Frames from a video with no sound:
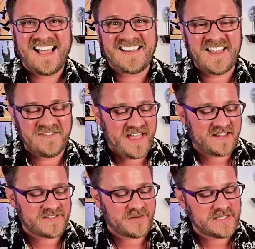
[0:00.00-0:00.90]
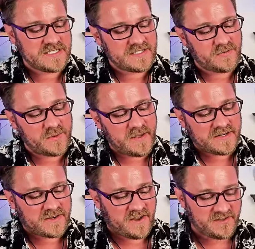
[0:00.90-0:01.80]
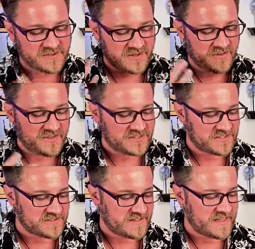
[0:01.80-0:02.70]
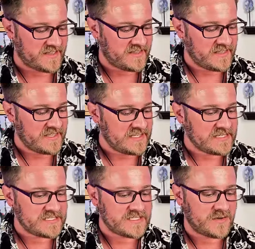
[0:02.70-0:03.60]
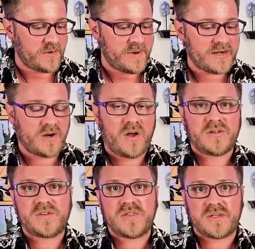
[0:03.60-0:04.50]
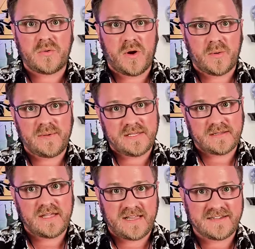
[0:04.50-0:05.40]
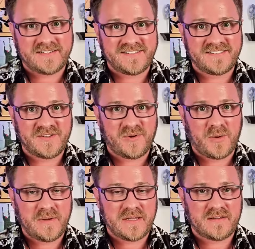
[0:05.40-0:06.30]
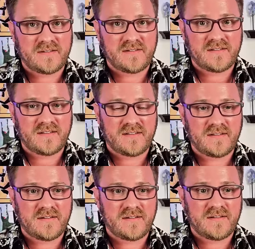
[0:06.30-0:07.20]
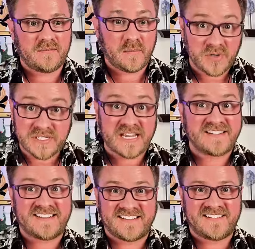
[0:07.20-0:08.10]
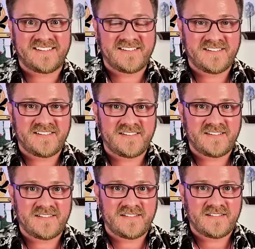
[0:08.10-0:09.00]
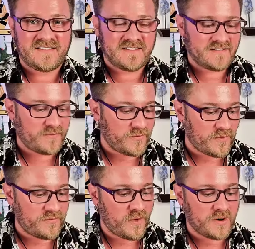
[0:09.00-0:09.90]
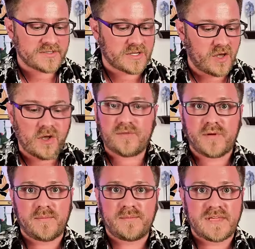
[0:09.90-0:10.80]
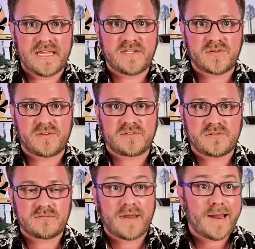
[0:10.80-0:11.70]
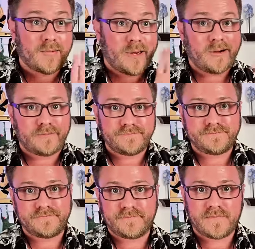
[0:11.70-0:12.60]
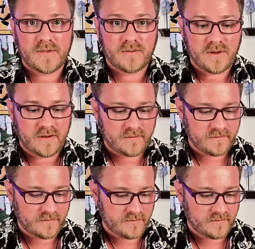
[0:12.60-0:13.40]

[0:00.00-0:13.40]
I love that. So this is a reminder also, I have all the chills on that. This is a reminder also that you are being guided. You are being protected. 444 is a call from the angels. Hey, we're here. Okay.